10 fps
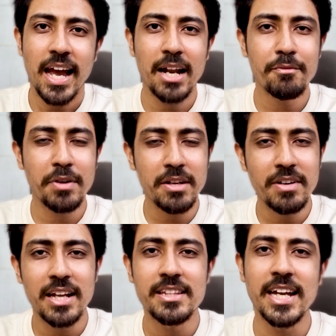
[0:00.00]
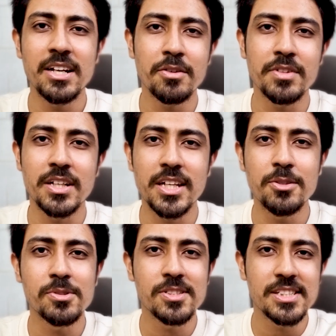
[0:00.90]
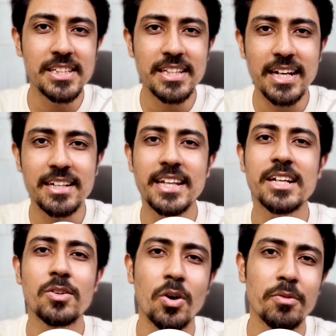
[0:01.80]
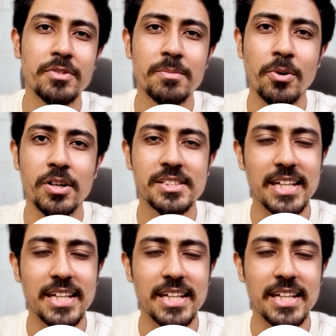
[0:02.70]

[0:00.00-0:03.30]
and whenever at the end of the day you see that ticked off the box,